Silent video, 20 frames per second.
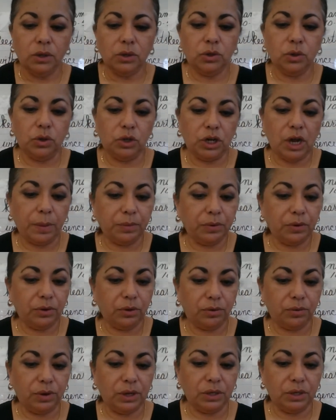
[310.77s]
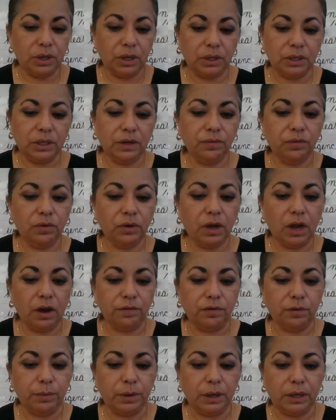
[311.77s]
So chapter three is on civil
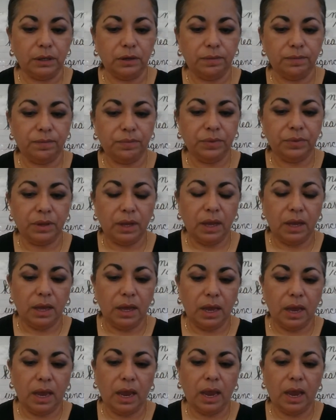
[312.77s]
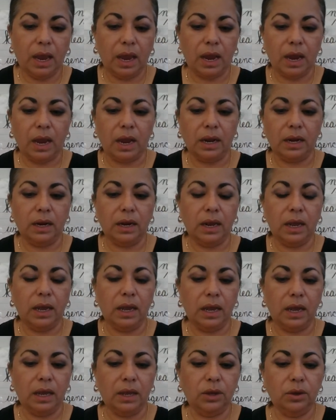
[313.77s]
government, and
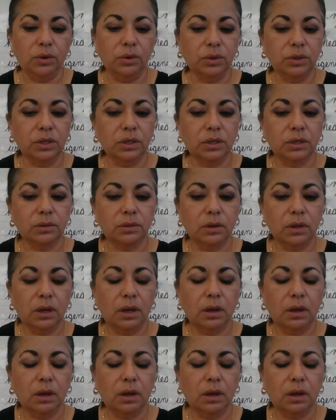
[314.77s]
it uses